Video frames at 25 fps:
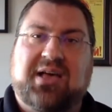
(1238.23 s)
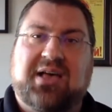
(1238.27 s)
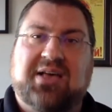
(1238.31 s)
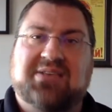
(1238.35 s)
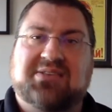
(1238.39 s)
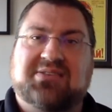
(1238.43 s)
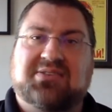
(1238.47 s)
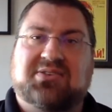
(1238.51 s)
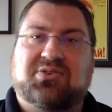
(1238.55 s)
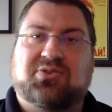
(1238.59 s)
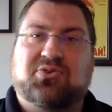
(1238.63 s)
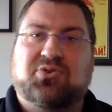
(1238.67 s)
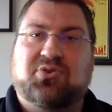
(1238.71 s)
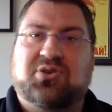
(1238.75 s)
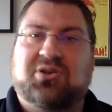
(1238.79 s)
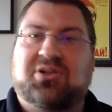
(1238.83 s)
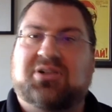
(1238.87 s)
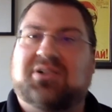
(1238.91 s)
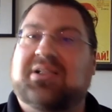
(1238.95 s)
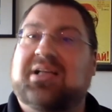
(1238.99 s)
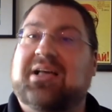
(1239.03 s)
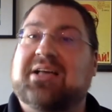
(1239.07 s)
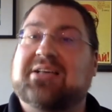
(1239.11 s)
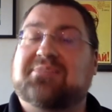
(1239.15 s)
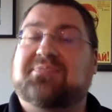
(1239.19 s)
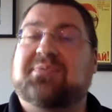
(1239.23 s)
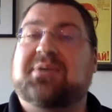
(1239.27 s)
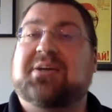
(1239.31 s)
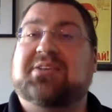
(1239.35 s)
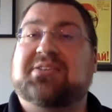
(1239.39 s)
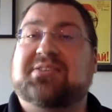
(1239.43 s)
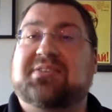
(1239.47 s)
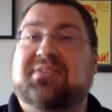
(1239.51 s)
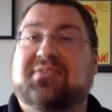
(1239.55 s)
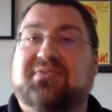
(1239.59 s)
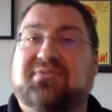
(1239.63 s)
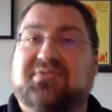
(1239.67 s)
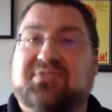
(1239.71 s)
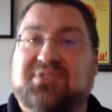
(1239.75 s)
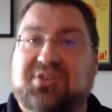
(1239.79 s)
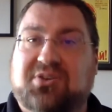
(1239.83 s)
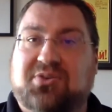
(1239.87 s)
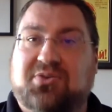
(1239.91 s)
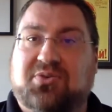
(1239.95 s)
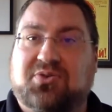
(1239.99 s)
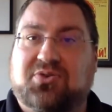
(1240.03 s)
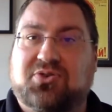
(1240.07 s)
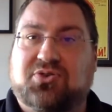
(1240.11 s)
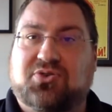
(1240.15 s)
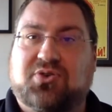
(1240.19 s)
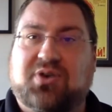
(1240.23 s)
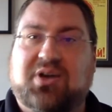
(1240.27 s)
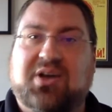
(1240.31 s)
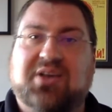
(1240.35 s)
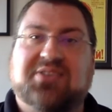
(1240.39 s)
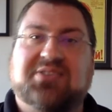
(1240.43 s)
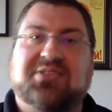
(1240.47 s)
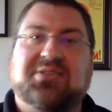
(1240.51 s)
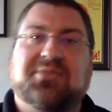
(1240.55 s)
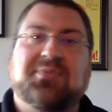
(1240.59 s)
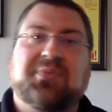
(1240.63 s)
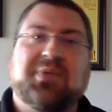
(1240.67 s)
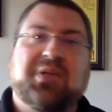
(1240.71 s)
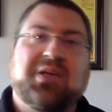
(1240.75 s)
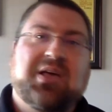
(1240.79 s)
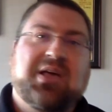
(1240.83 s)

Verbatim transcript: as critical aspects of Zero Trust.